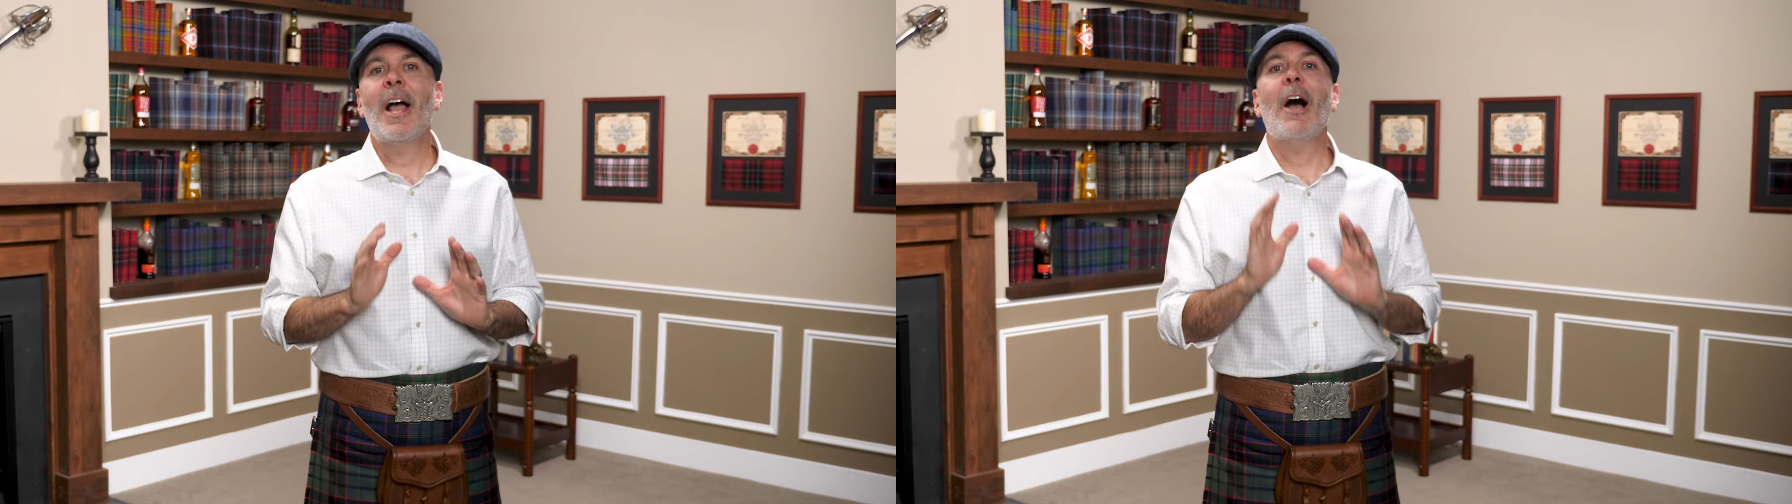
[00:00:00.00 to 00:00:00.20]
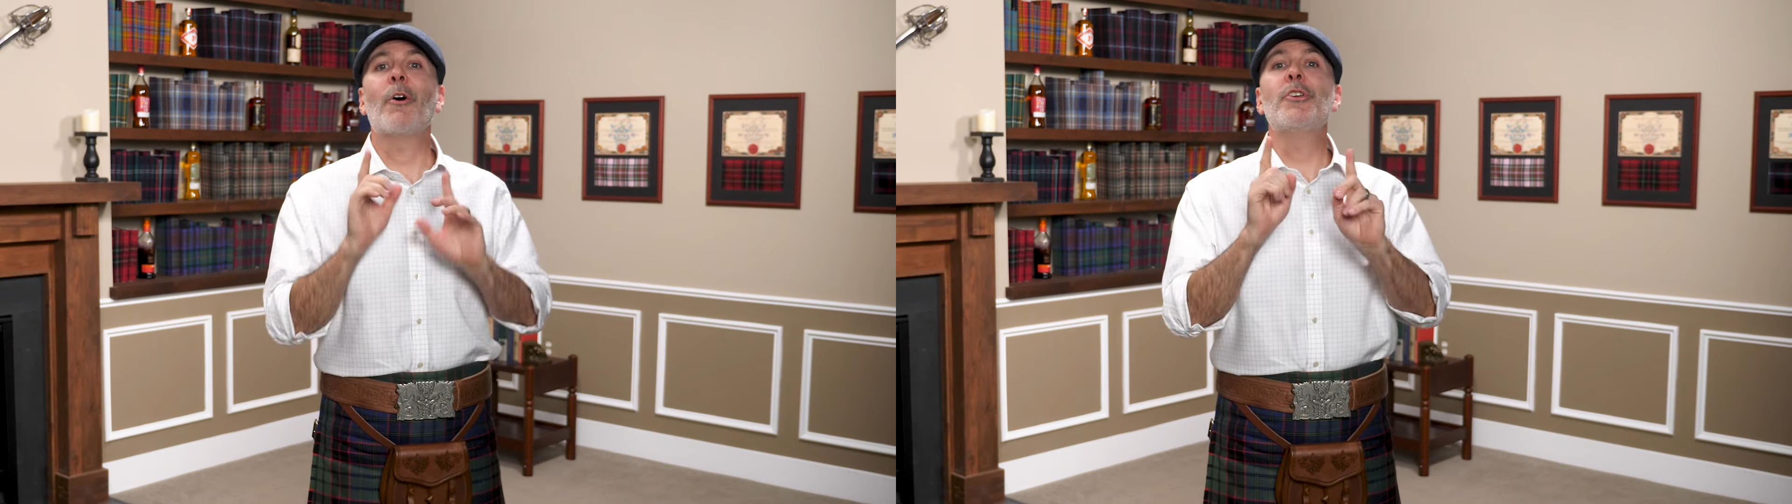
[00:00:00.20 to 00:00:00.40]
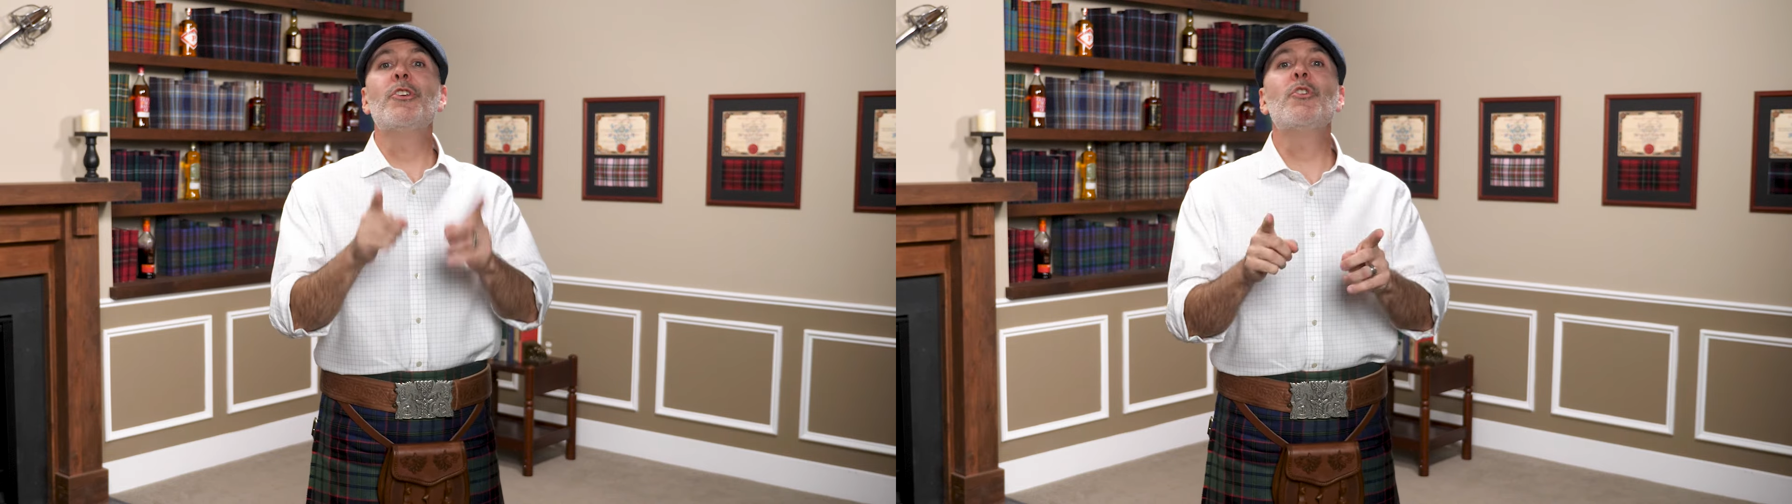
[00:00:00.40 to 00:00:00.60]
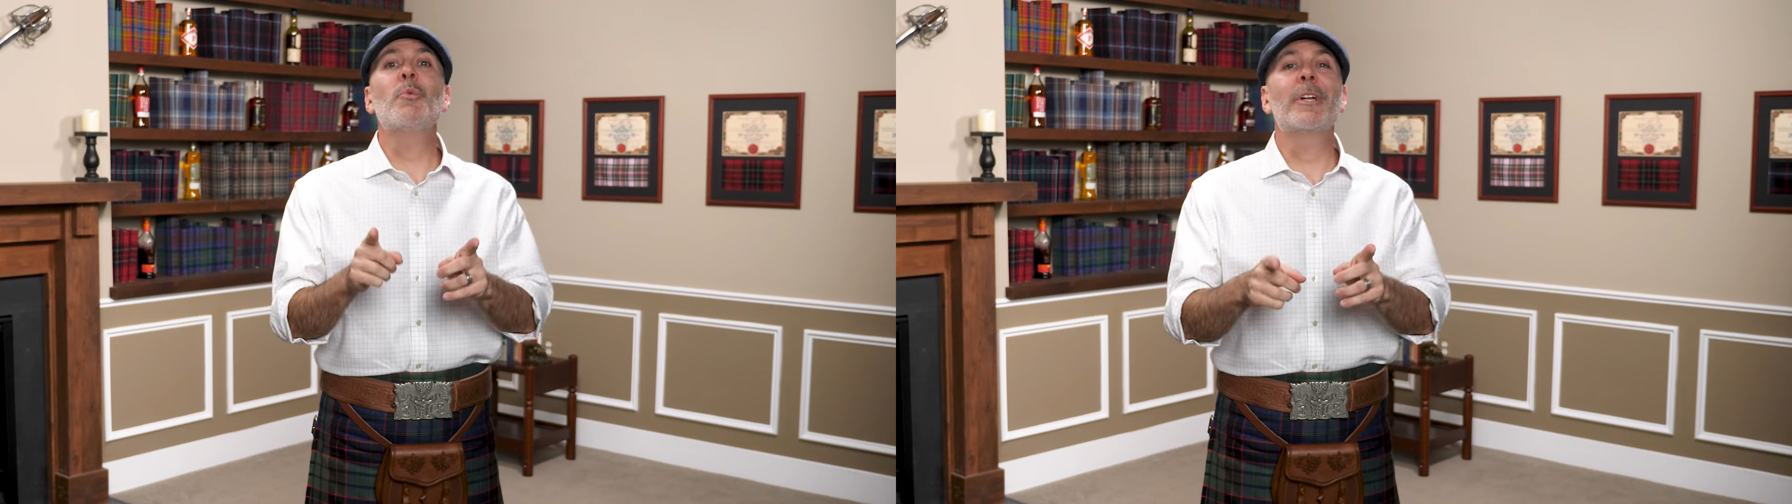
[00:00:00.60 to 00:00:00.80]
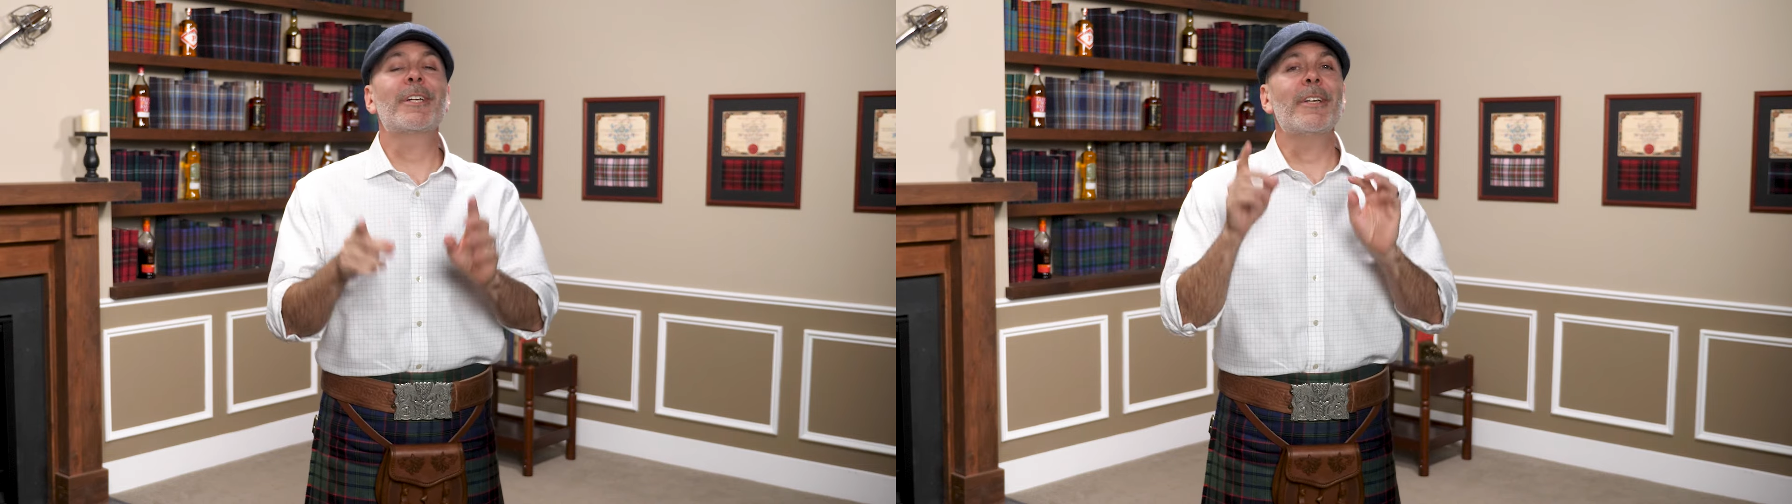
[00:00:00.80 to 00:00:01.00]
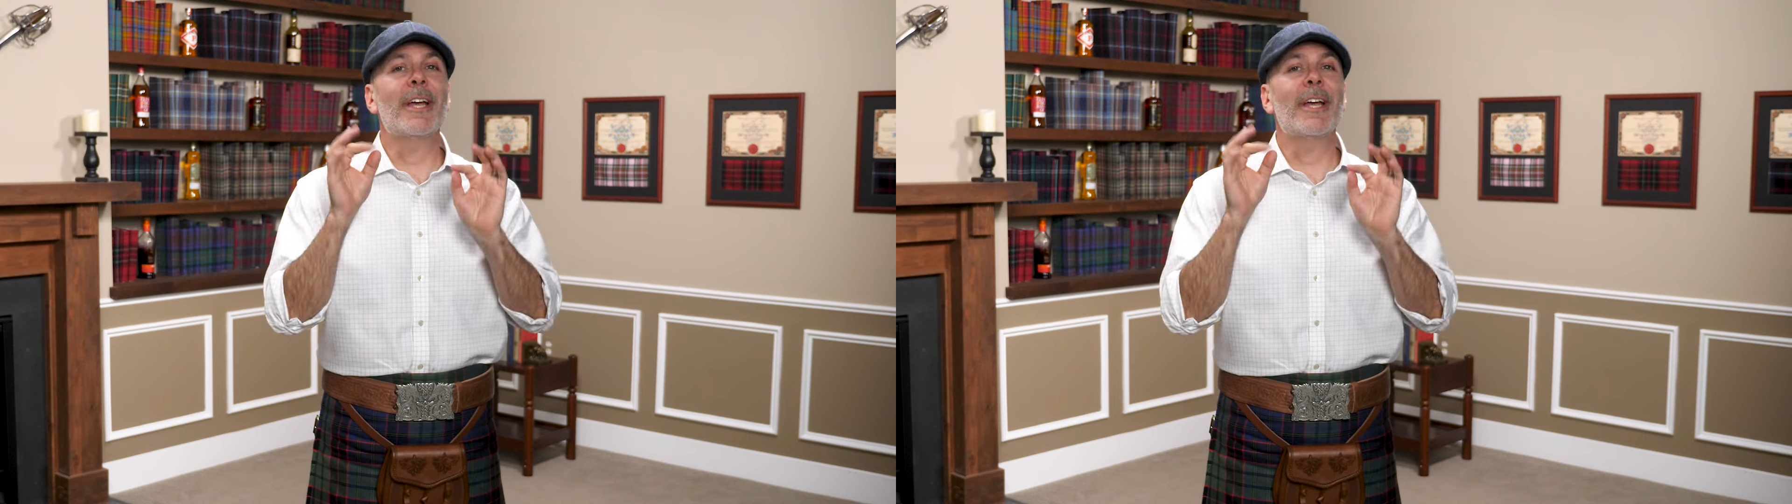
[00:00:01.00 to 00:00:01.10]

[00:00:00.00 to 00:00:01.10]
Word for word: how you would